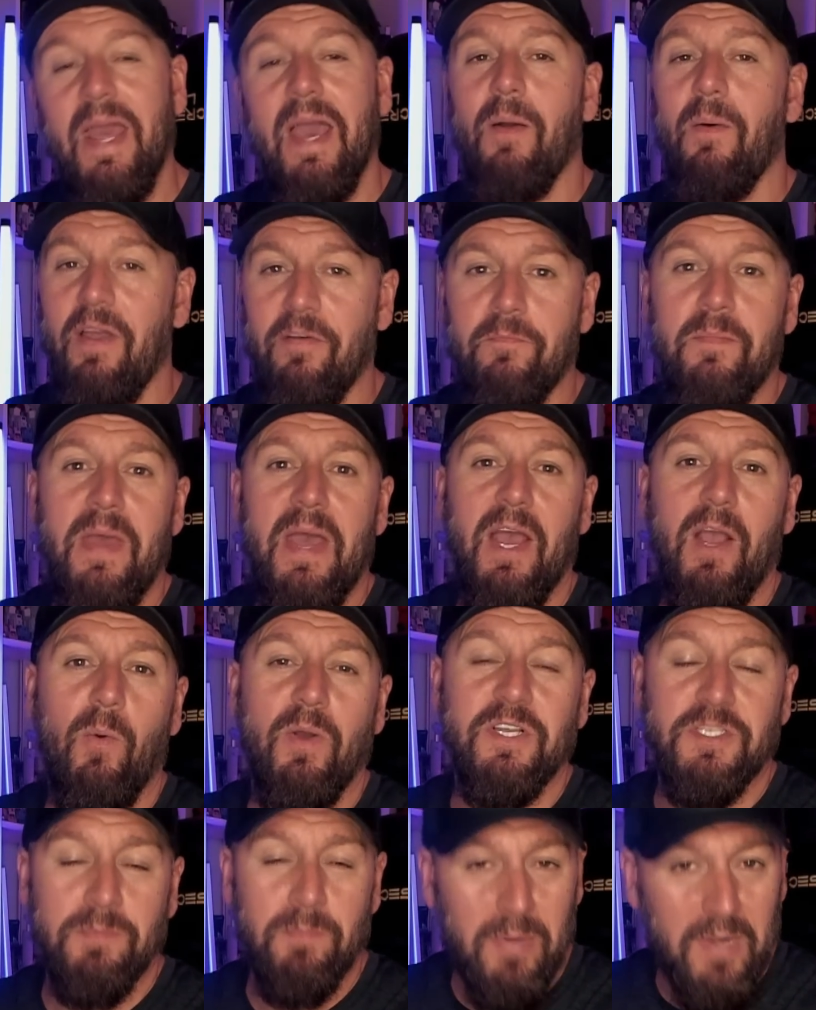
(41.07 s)
have
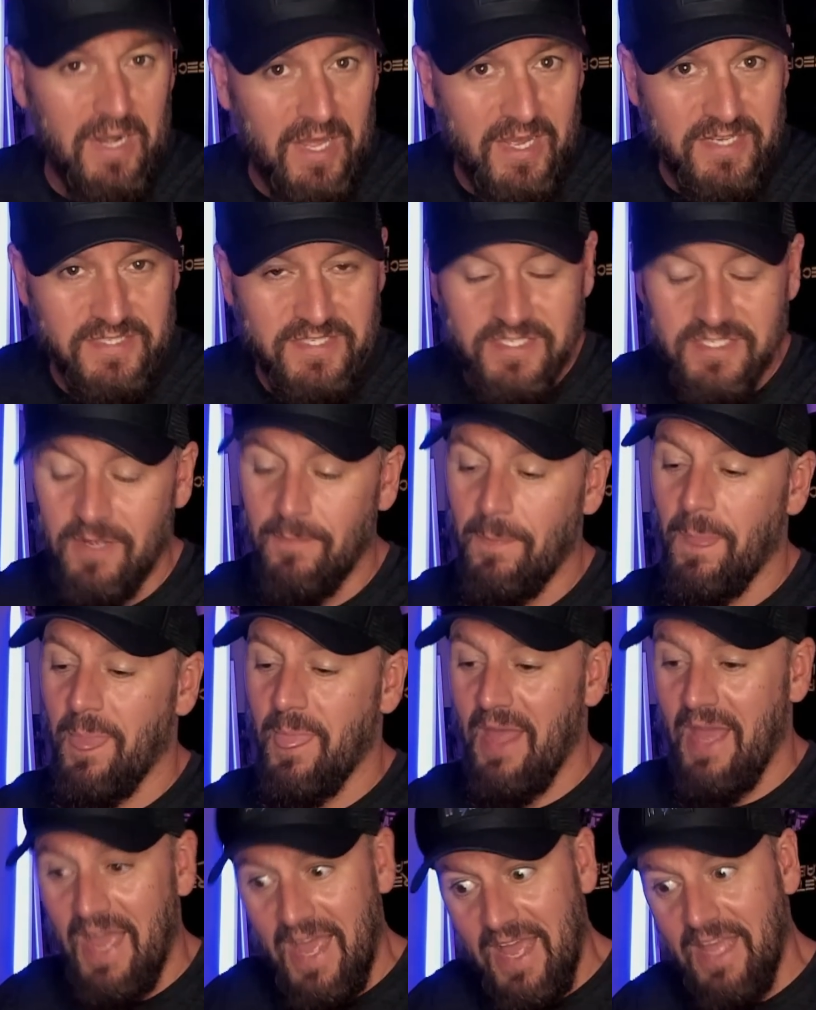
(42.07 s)
MetaQuest Plus,
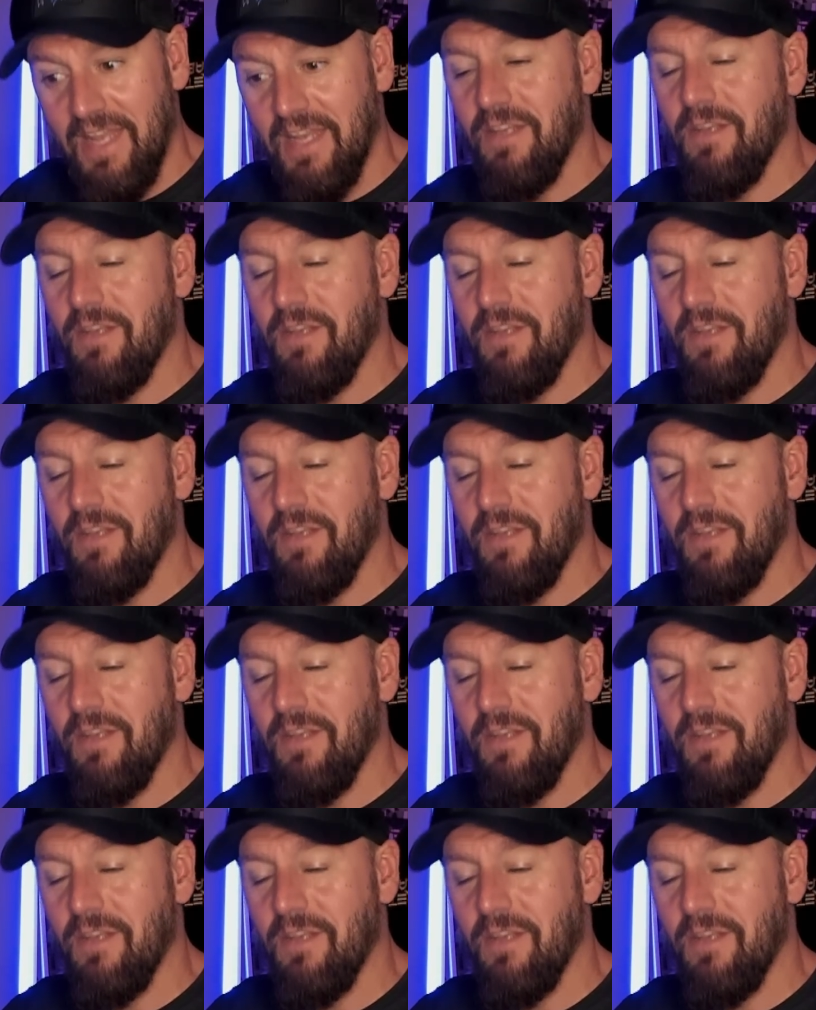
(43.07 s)
and